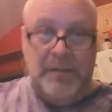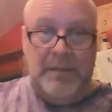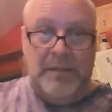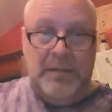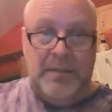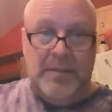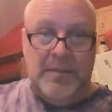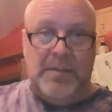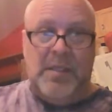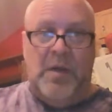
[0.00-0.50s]

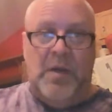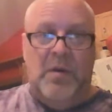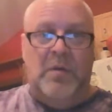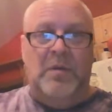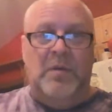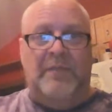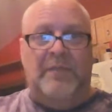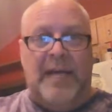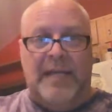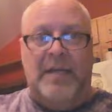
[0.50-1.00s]
So if
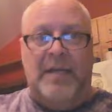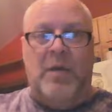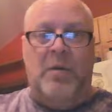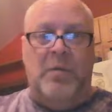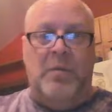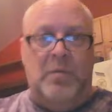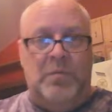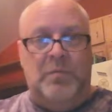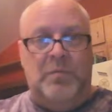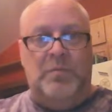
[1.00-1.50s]
I know
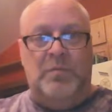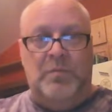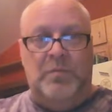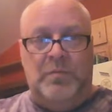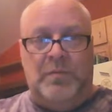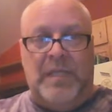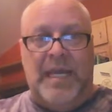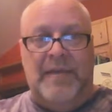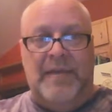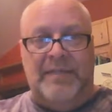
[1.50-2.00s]
they
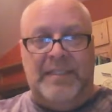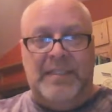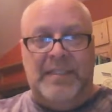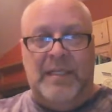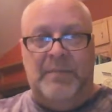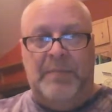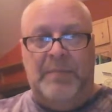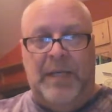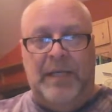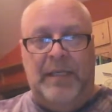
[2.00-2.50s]
have a tick
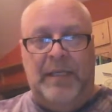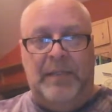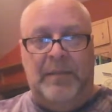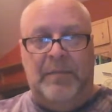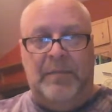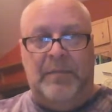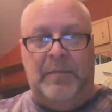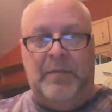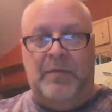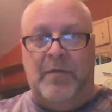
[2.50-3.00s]
bite
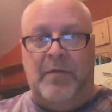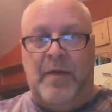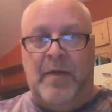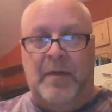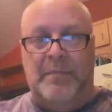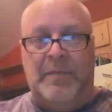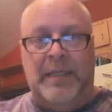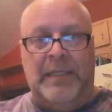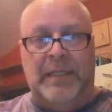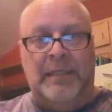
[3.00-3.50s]
before I'm
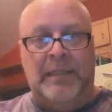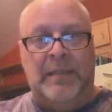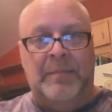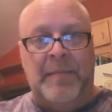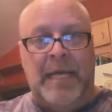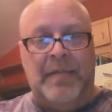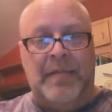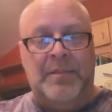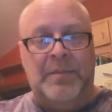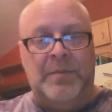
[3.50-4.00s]
bringing them
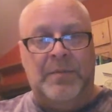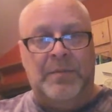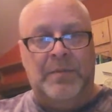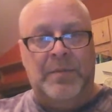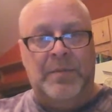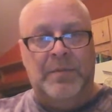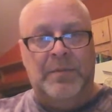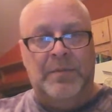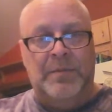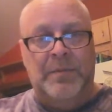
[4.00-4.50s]
back to a
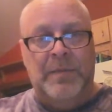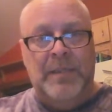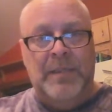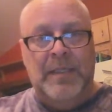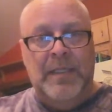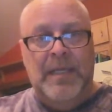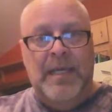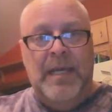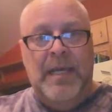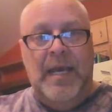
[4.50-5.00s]
room,
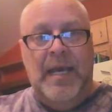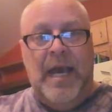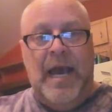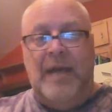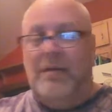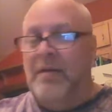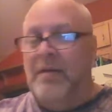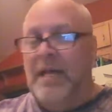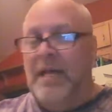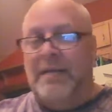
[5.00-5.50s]
I
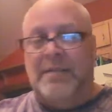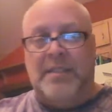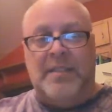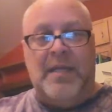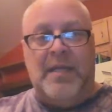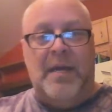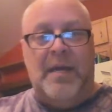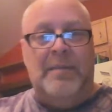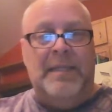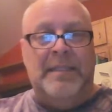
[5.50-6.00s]
don't have to
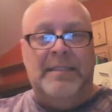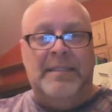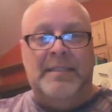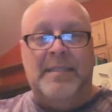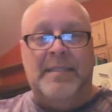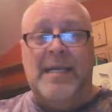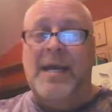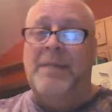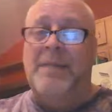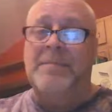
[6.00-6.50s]
come in and
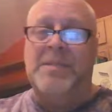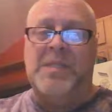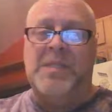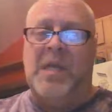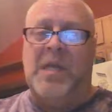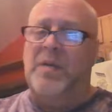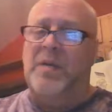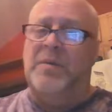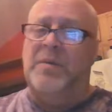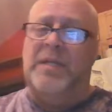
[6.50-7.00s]
say, "I'm
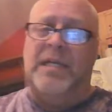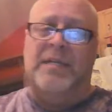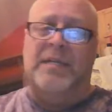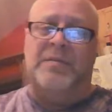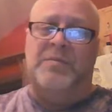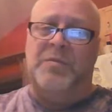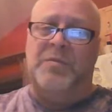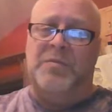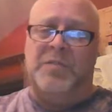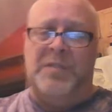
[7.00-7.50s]
sorry, we're gonna have to
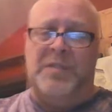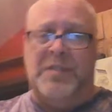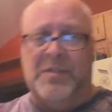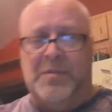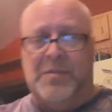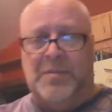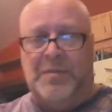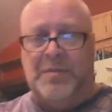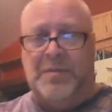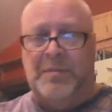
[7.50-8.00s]
move to this
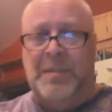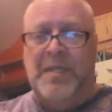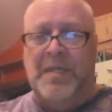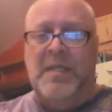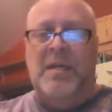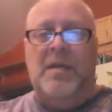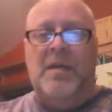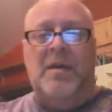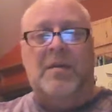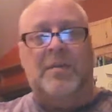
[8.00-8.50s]
room,
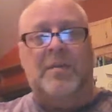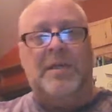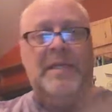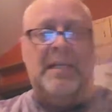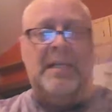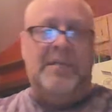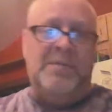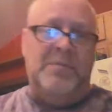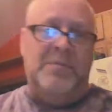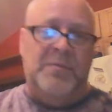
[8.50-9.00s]
or we're gonna have
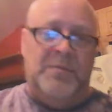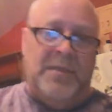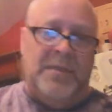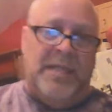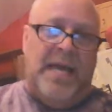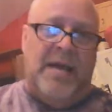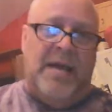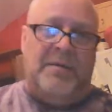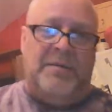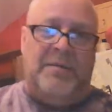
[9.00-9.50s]
to move to
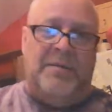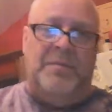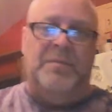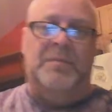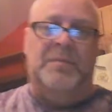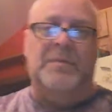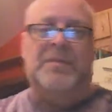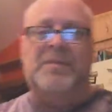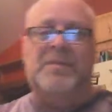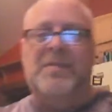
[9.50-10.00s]
that room,"
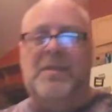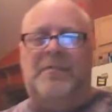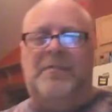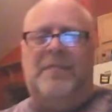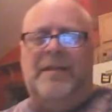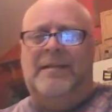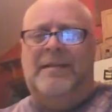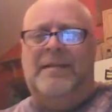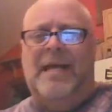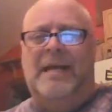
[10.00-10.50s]
and stuff
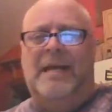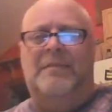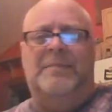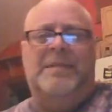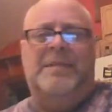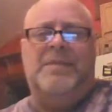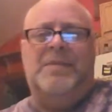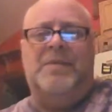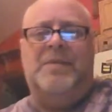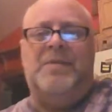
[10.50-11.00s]
like that.
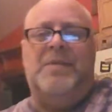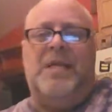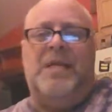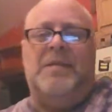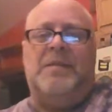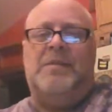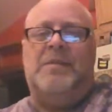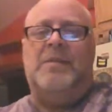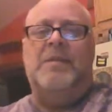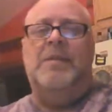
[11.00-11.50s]
Makes no
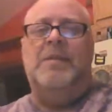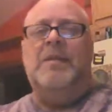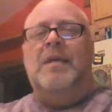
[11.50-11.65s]
sense.